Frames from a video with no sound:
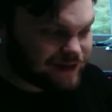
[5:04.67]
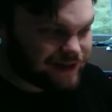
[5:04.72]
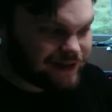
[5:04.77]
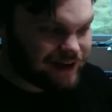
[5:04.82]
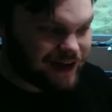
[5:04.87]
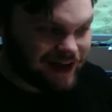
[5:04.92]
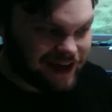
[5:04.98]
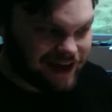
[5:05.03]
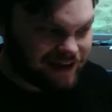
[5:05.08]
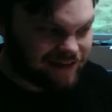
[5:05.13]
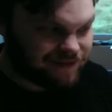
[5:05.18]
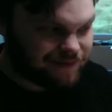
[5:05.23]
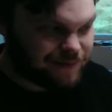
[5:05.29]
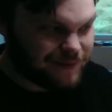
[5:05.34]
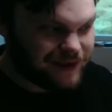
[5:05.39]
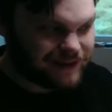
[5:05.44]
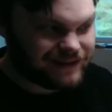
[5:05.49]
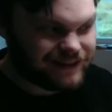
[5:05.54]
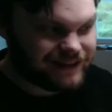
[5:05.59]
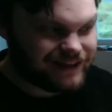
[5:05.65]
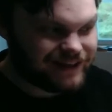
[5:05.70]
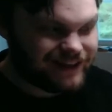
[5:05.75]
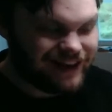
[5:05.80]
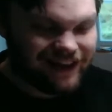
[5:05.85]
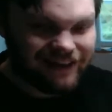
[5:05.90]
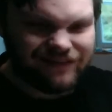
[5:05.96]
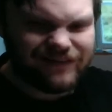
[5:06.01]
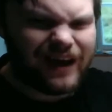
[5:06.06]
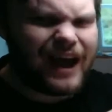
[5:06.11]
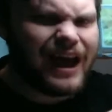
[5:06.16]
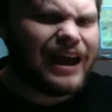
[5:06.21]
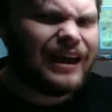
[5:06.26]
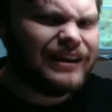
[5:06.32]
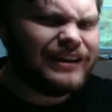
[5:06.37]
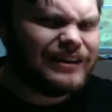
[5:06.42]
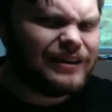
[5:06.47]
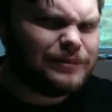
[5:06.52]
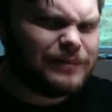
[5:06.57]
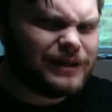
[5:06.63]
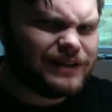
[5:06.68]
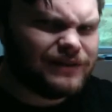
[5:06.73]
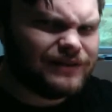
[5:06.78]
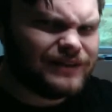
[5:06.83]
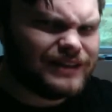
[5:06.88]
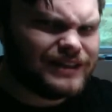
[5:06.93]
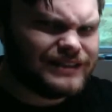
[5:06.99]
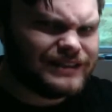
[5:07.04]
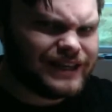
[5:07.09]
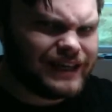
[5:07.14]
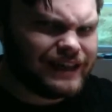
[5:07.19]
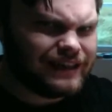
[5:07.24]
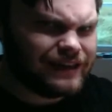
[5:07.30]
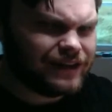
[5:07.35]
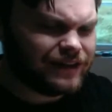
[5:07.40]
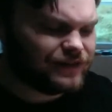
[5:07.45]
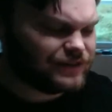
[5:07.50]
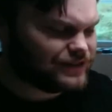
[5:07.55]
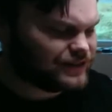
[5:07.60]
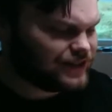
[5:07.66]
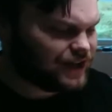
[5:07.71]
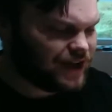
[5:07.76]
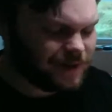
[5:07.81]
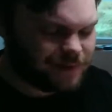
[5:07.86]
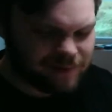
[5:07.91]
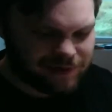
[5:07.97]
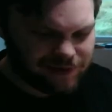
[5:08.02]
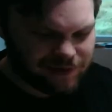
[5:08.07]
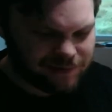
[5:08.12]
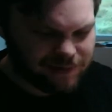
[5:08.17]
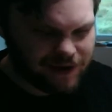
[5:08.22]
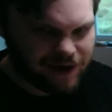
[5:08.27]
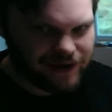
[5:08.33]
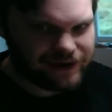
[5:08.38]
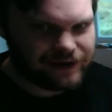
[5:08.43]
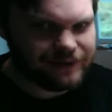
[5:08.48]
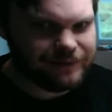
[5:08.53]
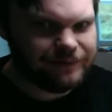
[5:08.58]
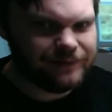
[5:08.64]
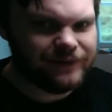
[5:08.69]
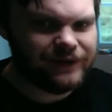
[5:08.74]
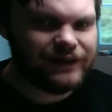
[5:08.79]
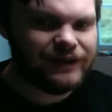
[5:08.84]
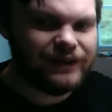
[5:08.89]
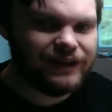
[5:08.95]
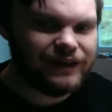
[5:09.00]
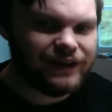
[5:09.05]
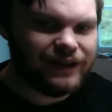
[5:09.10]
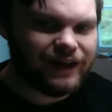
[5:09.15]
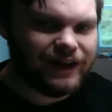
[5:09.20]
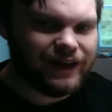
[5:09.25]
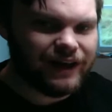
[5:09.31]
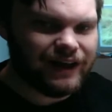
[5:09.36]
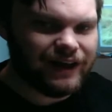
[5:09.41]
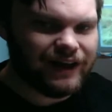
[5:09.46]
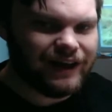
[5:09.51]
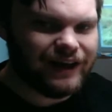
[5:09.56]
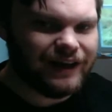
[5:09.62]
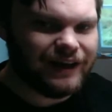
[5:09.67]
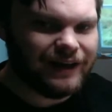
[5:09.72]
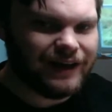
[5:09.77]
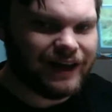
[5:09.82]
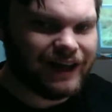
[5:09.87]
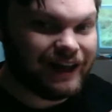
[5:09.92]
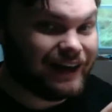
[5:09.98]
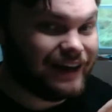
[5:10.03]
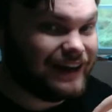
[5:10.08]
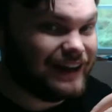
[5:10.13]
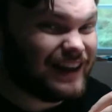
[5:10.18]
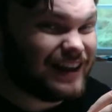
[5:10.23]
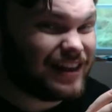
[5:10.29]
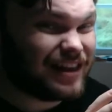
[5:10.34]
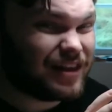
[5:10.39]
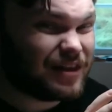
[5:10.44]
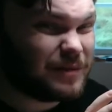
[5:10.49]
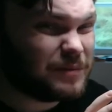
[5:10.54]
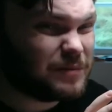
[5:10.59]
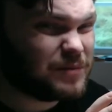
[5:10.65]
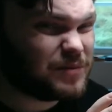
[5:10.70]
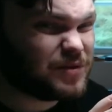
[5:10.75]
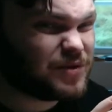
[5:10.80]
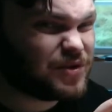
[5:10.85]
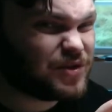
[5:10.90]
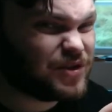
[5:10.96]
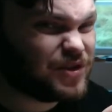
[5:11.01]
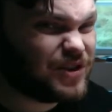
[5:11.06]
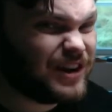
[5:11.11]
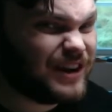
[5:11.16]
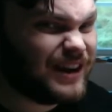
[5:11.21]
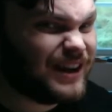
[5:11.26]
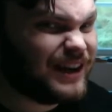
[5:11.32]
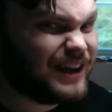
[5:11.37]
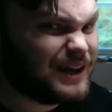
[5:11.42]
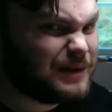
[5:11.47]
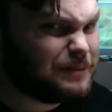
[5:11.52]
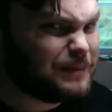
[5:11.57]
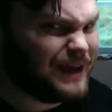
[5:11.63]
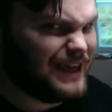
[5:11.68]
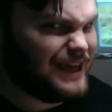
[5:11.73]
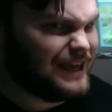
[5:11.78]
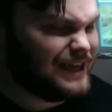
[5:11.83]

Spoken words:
I've painted it, I've added a bit of detailing on the top and the bottom, and it's pretty big.